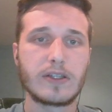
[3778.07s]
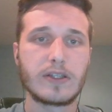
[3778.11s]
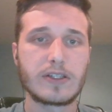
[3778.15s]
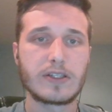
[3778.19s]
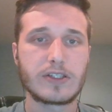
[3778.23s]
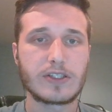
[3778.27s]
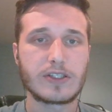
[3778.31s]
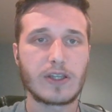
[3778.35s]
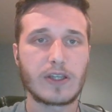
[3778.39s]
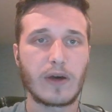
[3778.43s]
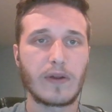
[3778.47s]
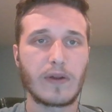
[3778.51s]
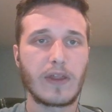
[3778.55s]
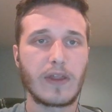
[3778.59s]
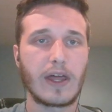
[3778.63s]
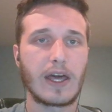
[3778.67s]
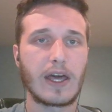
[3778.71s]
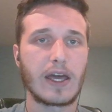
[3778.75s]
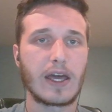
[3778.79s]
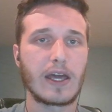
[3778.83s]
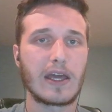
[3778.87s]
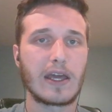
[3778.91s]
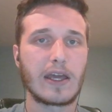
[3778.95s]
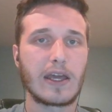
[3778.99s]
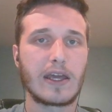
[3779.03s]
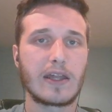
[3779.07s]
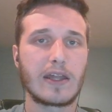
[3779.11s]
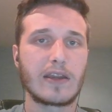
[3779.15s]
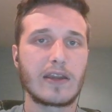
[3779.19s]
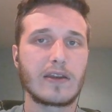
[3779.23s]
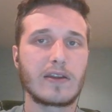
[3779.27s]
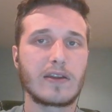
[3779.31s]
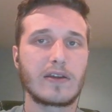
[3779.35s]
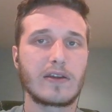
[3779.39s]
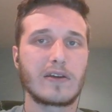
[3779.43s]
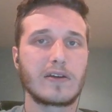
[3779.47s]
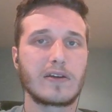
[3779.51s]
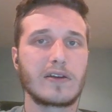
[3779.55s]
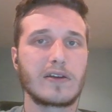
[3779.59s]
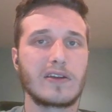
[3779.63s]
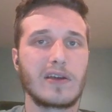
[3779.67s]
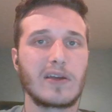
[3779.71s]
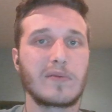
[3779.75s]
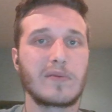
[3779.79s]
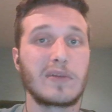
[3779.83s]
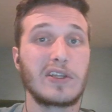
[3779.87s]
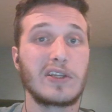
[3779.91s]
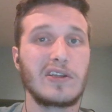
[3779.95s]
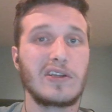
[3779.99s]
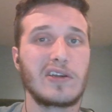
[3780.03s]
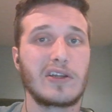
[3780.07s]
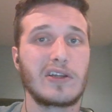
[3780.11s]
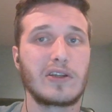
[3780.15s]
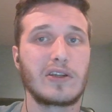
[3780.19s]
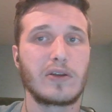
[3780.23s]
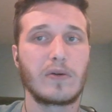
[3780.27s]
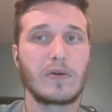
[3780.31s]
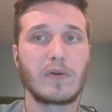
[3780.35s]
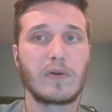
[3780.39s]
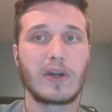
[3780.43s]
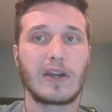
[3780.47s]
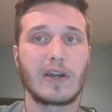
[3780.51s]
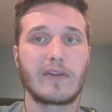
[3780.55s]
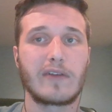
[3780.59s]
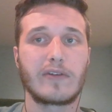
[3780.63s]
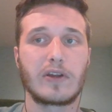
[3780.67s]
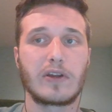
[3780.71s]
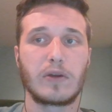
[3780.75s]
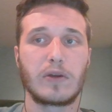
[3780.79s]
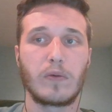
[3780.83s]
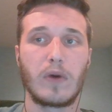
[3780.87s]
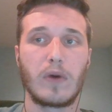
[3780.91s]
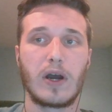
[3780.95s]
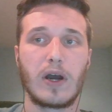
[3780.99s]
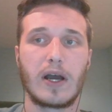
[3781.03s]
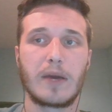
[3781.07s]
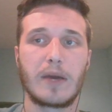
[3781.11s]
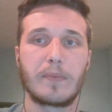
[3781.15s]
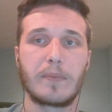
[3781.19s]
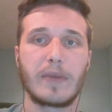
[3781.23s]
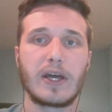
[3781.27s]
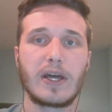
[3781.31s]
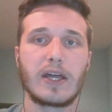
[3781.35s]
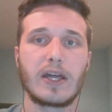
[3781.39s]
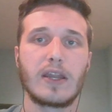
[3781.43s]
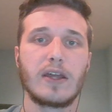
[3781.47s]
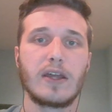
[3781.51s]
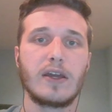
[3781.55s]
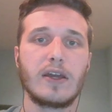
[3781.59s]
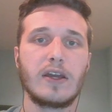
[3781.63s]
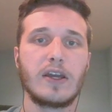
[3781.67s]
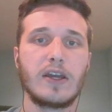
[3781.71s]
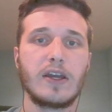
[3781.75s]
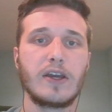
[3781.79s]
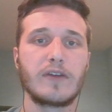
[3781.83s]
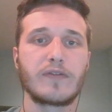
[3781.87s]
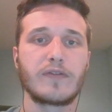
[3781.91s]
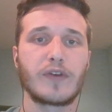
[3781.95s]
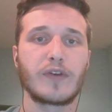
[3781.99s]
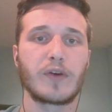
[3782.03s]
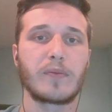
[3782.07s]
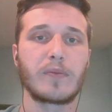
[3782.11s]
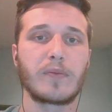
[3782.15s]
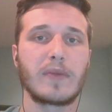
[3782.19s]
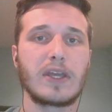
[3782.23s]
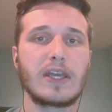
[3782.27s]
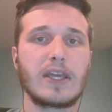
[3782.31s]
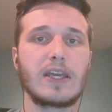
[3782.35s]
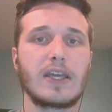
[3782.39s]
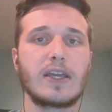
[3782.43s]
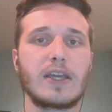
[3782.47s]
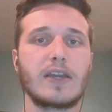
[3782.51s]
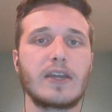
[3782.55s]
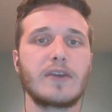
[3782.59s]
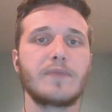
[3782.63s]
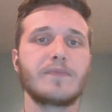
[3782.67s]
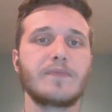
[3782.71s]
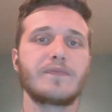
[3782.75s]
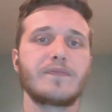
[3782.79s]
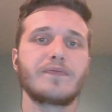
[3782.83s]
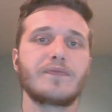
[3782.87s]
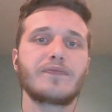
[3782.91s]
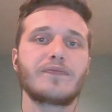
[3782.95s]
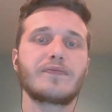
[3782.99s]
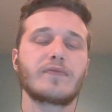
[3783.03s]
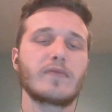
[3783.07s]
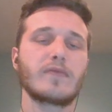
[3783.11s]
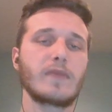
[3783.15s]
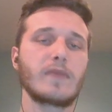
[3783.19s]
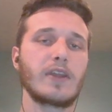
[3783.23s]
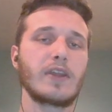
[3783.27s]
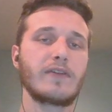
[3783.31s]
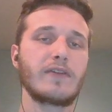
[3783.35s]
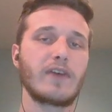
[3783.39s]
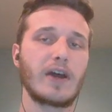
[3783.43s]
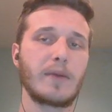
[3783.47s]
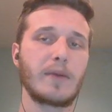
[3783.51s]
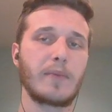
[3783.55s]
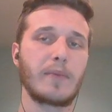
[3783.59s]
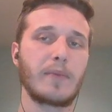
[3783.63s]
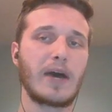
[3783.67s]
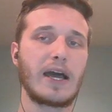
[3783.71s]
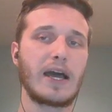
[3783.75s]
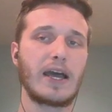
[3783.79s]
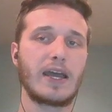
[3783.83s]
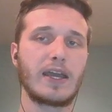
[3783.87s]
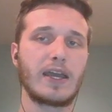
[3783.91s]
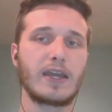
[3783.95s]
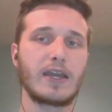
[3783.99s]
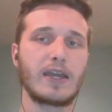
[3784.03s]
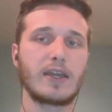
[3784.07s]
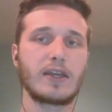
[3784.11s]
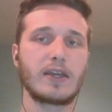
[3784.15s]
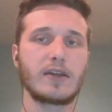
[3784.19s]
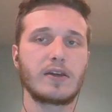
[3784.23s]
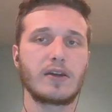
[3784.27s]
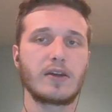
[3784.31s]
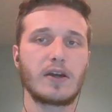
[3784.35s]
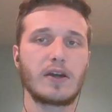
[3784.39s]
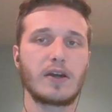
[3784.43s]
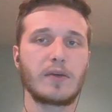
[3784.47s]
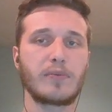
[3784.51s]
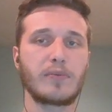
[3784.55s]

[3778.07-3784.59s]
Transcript: So that, I mean, you can do whatever you want, but for me, if I buy a